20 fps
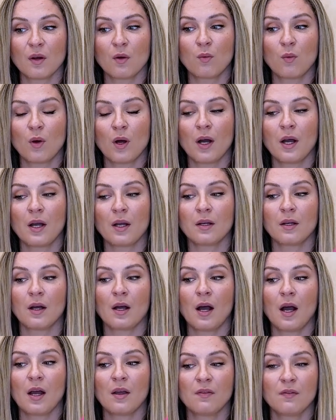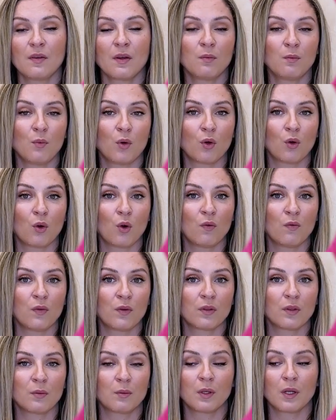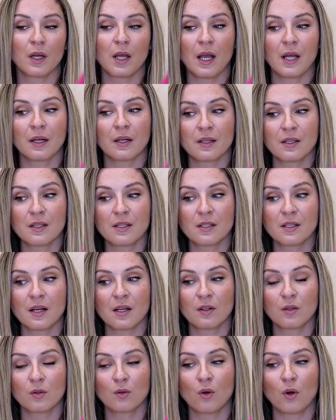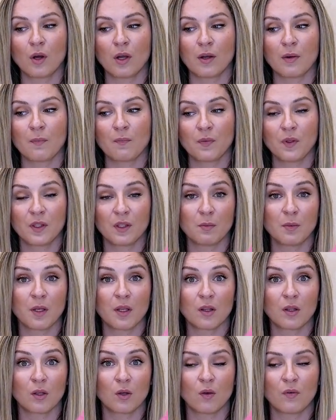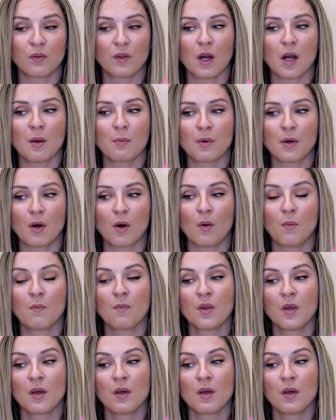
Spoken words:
a while I felt more comfortable and I started going in the middle of the eyebrow